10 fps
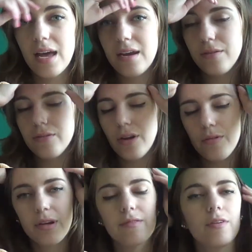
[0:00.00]
I don't know
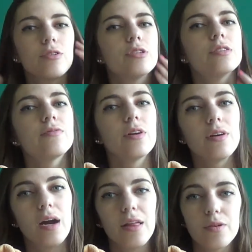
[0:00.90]
the conversions
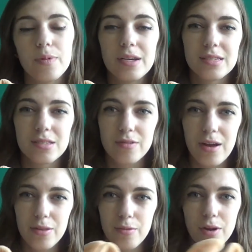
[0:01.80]
for other places
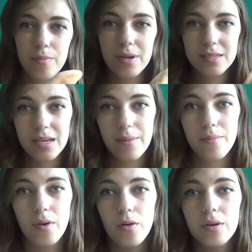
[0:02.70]
around the world because
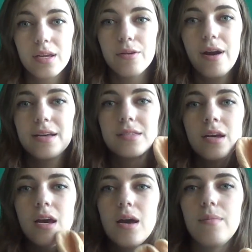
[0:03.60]
I'm only US,
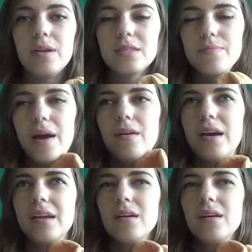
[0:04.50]
but it's about